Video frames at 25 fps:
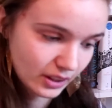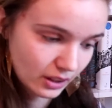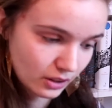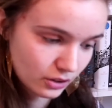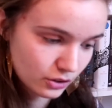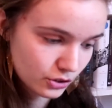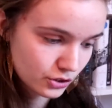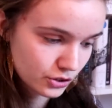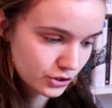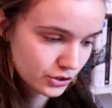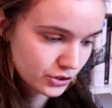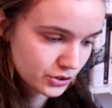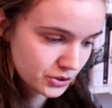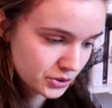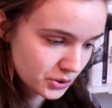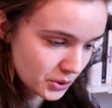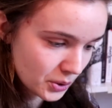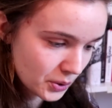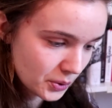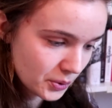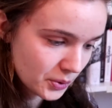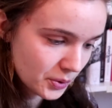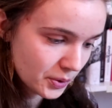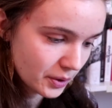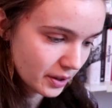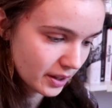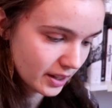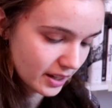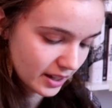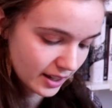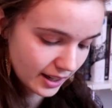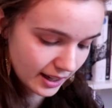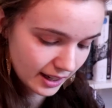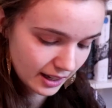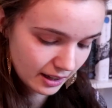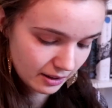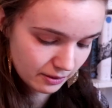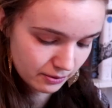So
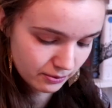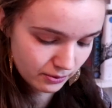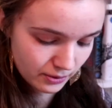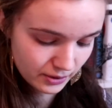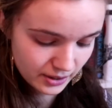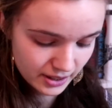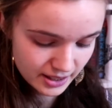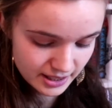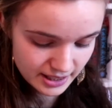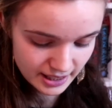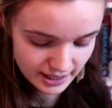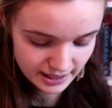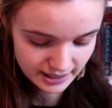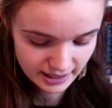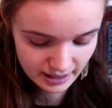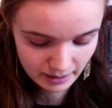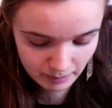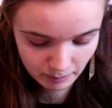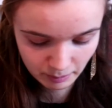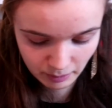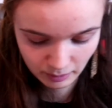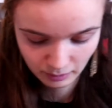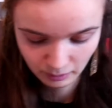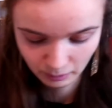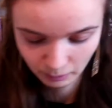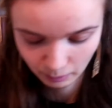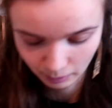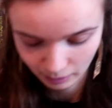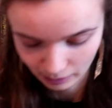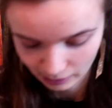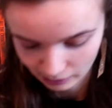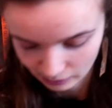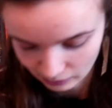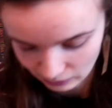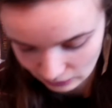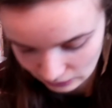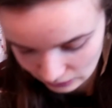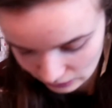for this example we're
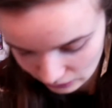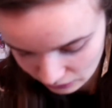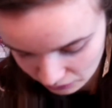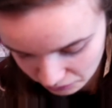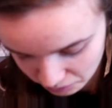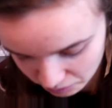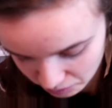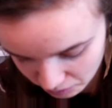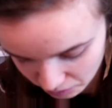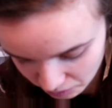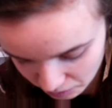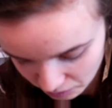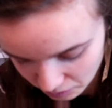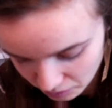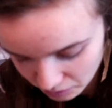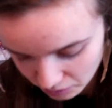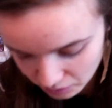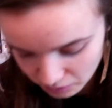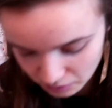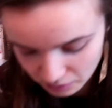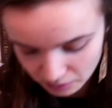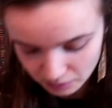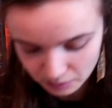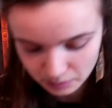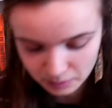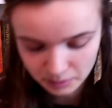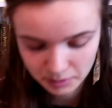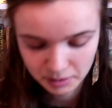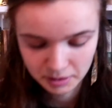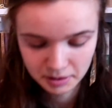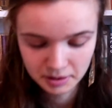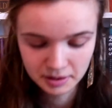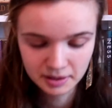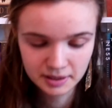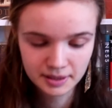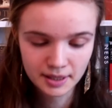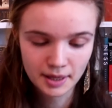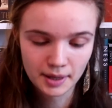going to
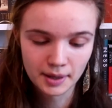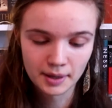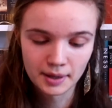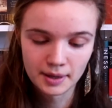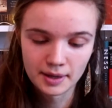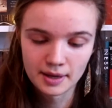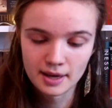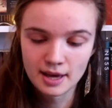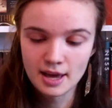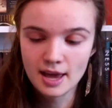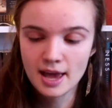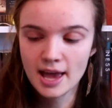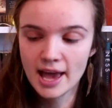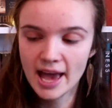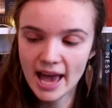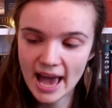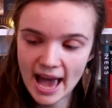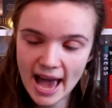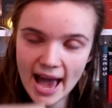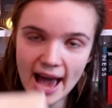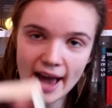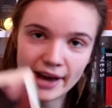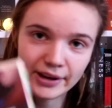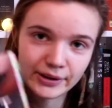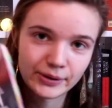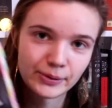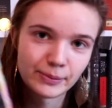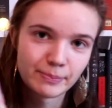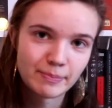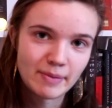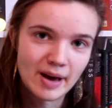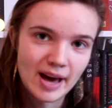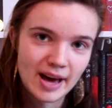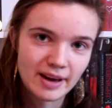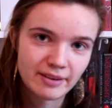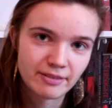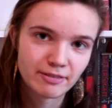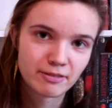use
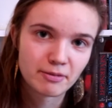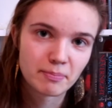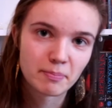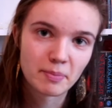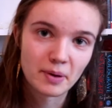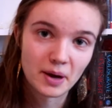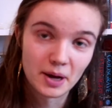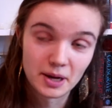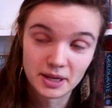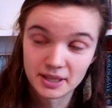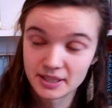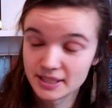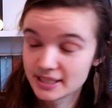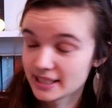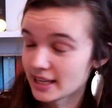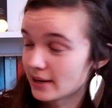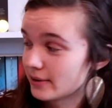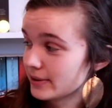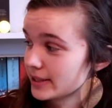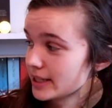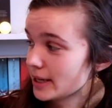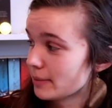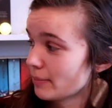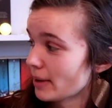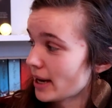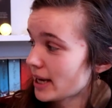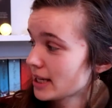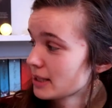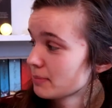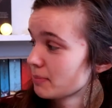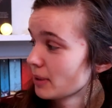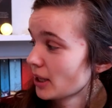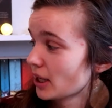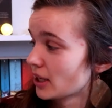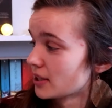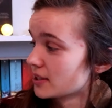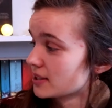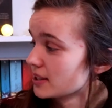Math by Sarah J. Maas
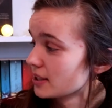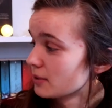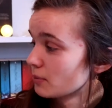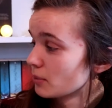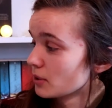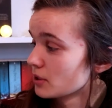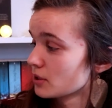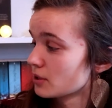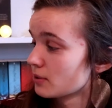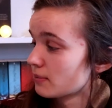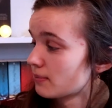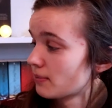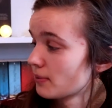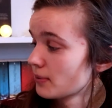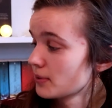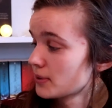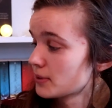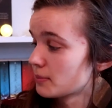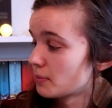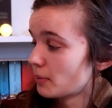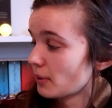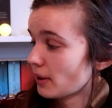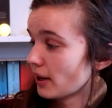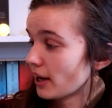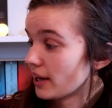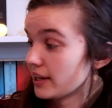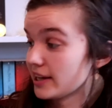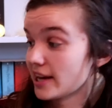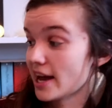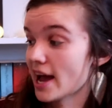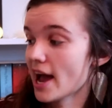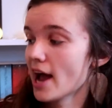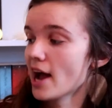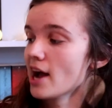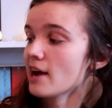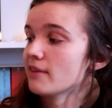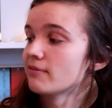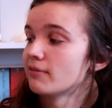because it was the first book I
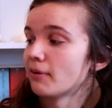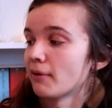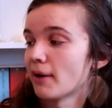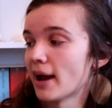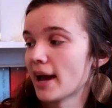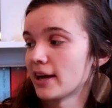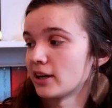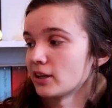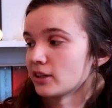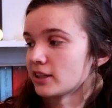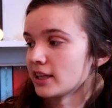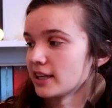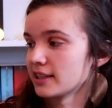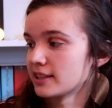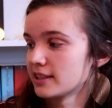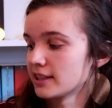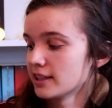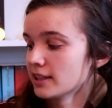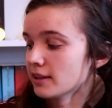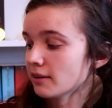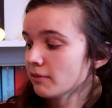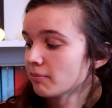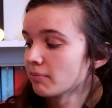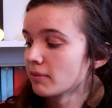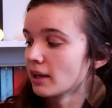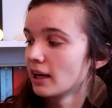ever annotated.